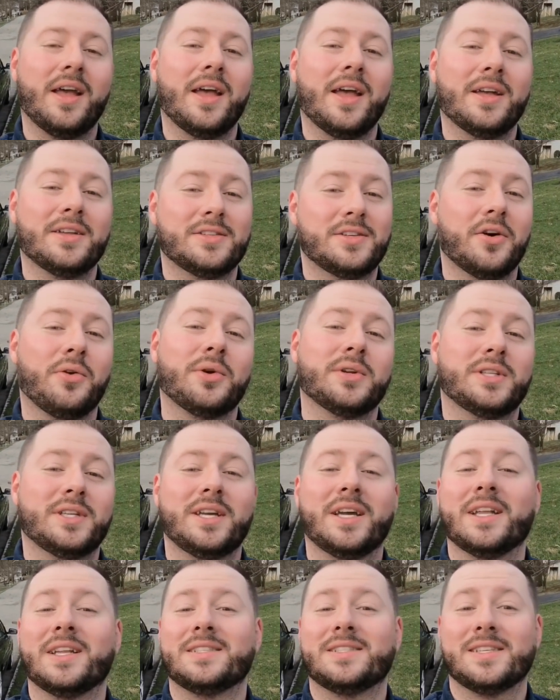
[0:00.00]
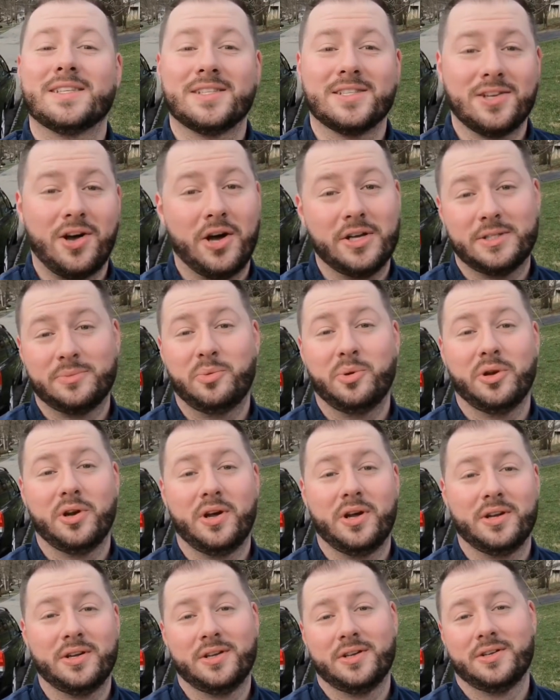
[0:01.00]
is going to get its exhaust put
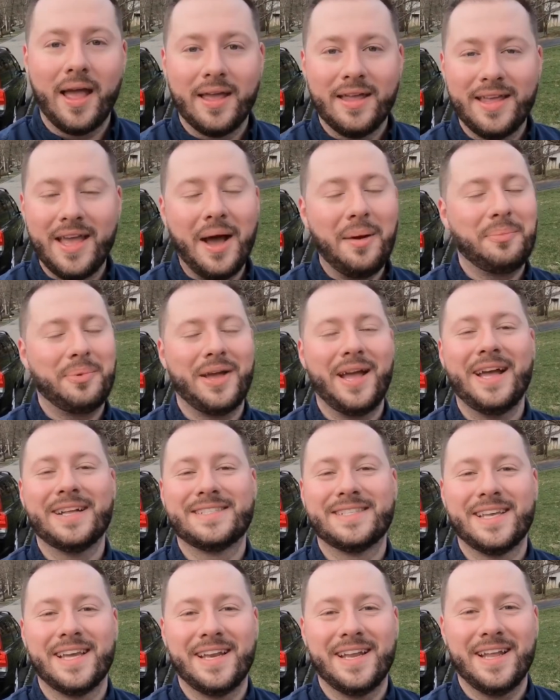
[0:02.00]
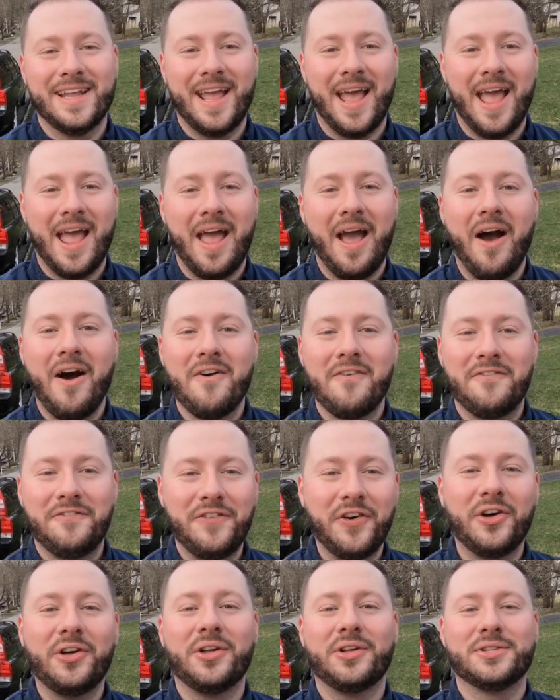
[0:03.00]
on. Yep, it's getting a
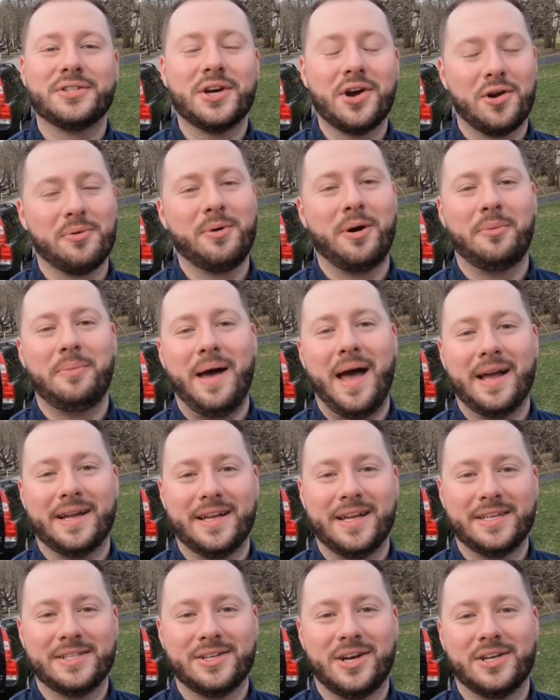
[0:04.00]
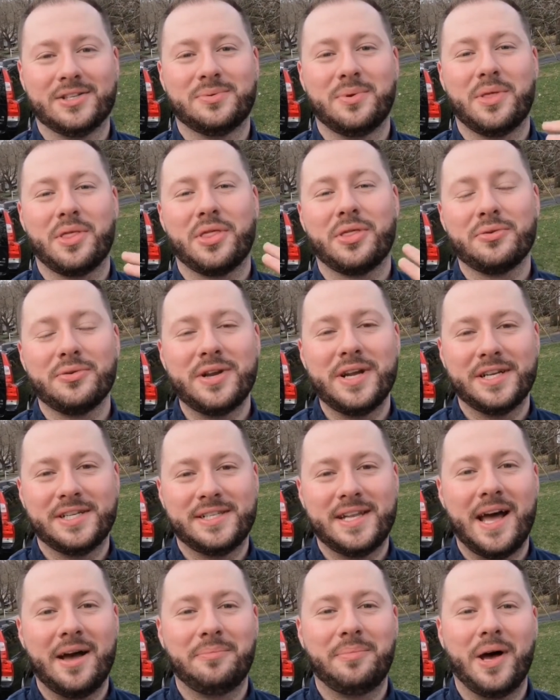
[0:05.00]
full Turboback exhaust with
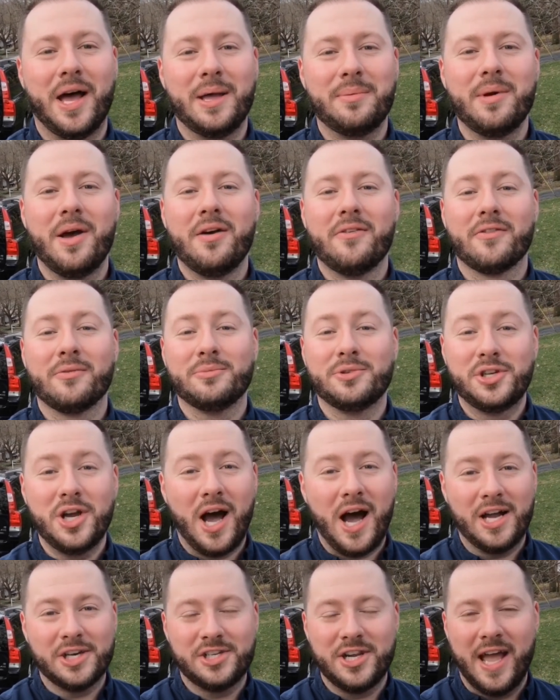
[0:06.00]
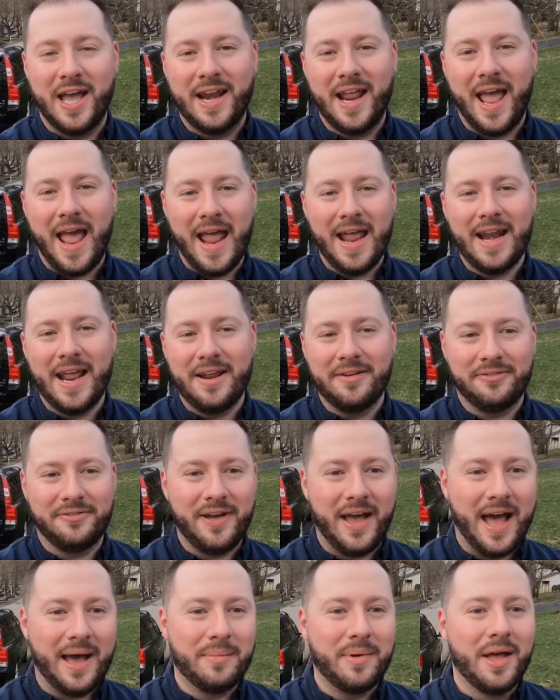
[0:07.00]
3-inch downpipe from Josh at 88
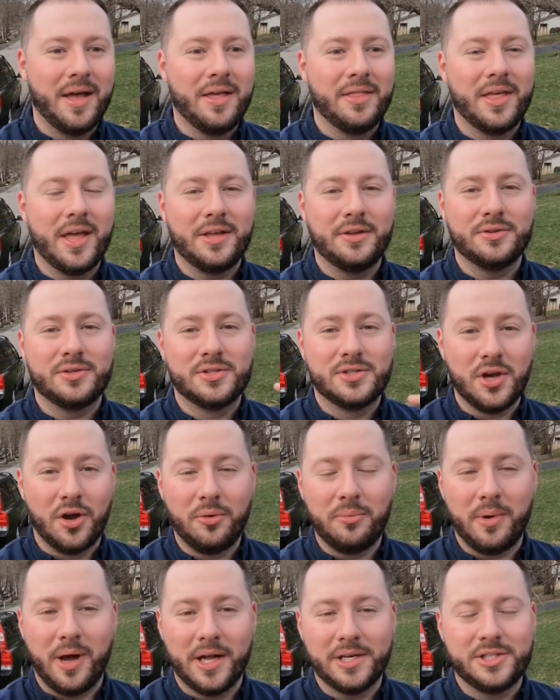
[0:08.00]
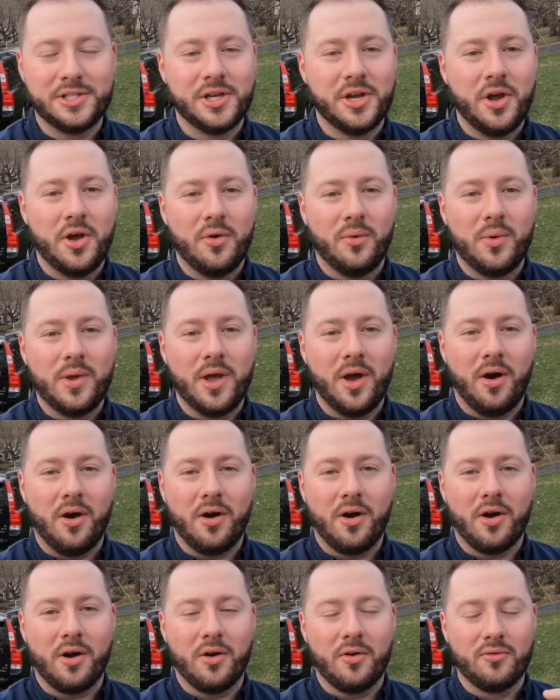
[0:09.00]
Fab. Thank you so much. We
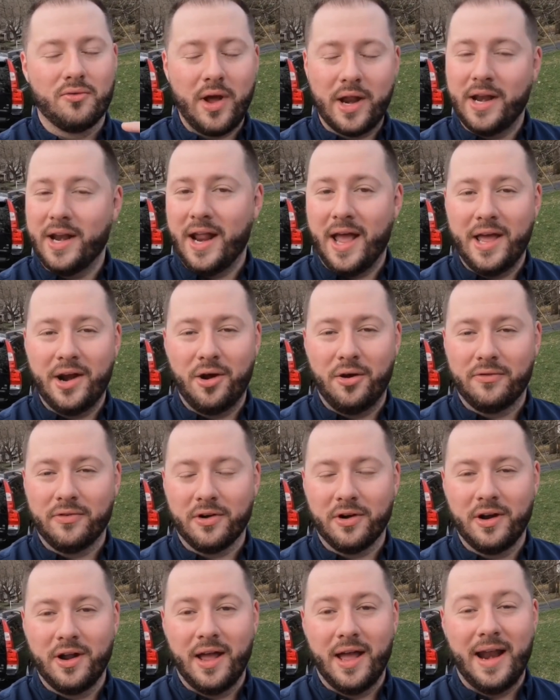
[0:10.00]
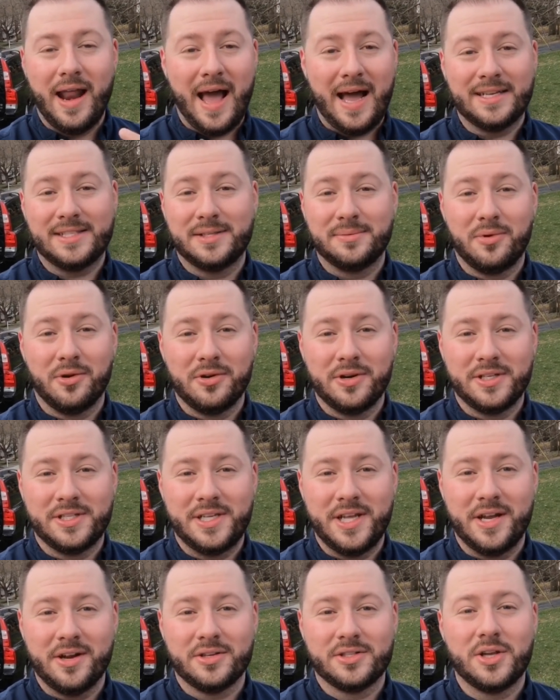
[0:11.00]
are ready to head over, and Aston Martin
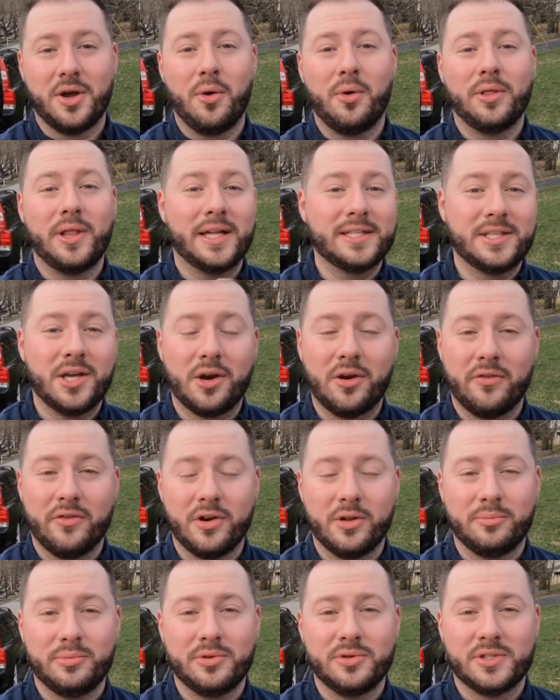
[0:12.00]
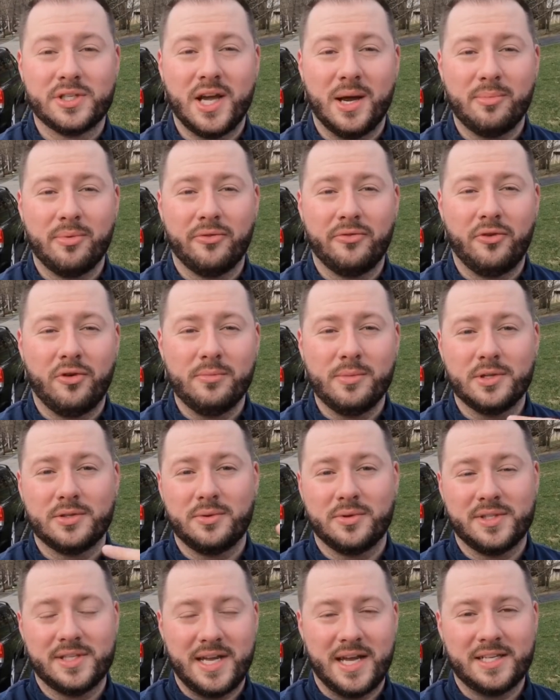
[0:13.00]
is here. So let's head over to Blue Sky
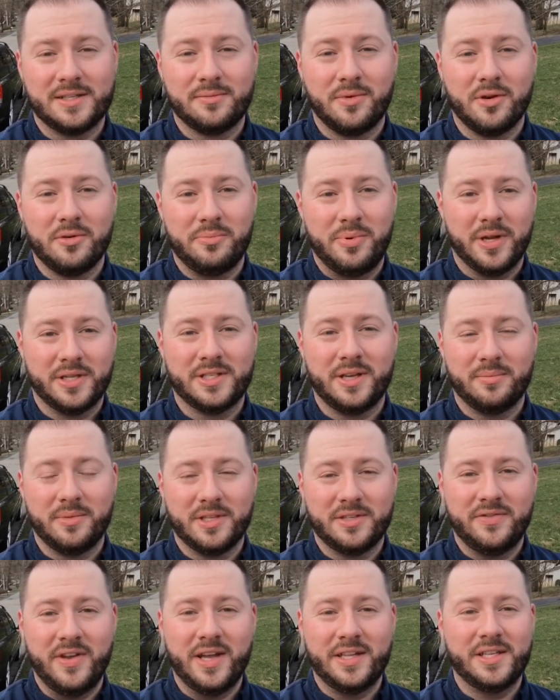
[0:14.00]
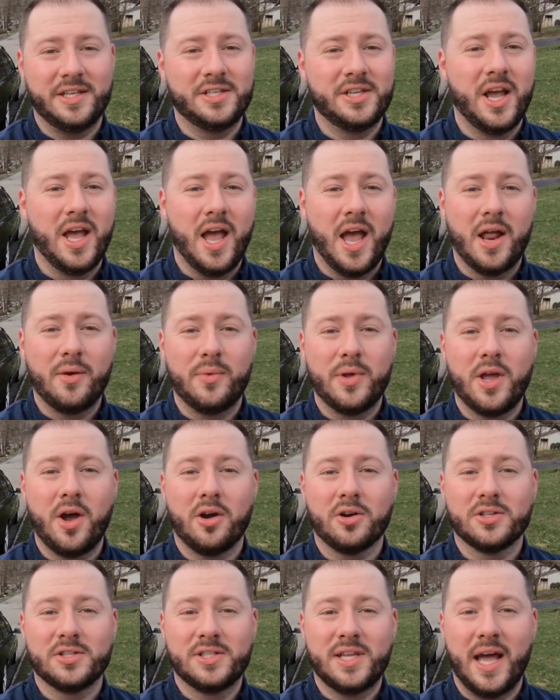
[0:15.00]
Performance once Aston Martin picks up this Vantage, and we
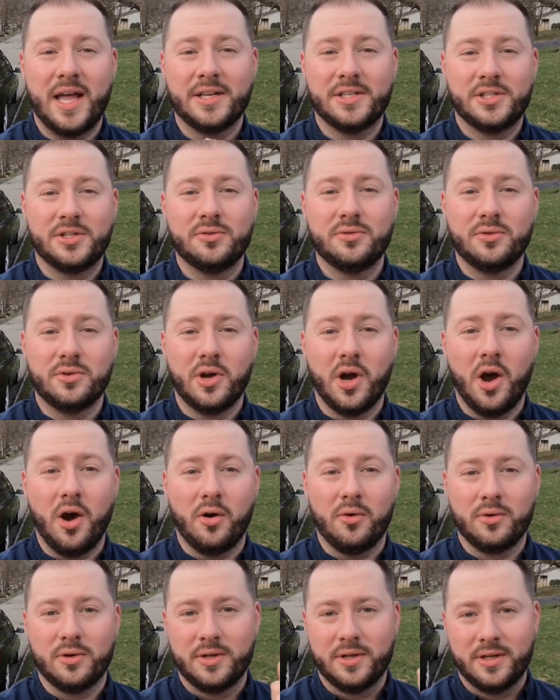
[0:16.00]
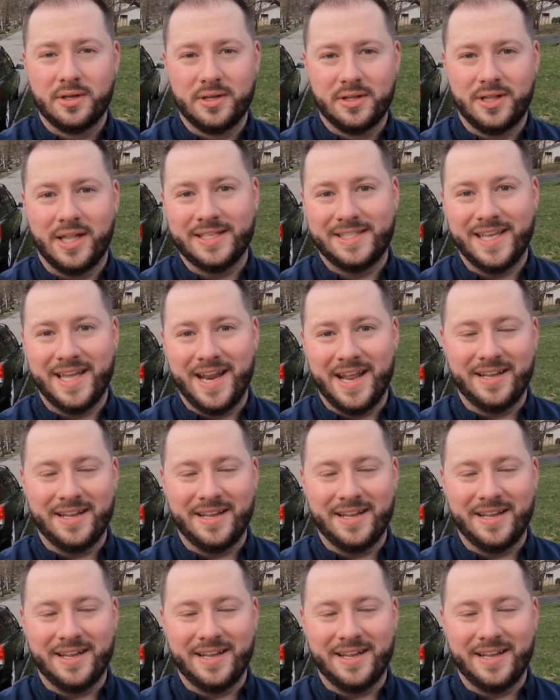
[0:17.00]
are set to go. Let's hit